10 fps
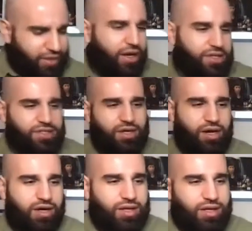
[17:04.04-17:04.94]
thought I
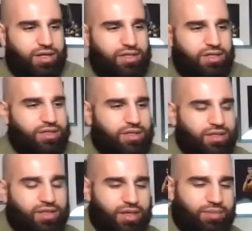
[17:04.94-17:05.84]
saw
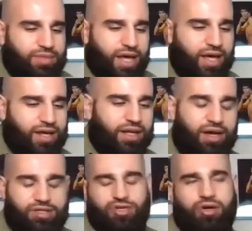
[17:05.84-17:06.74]
him dead. And
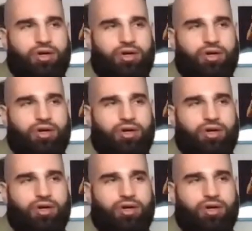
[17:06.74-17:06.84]
so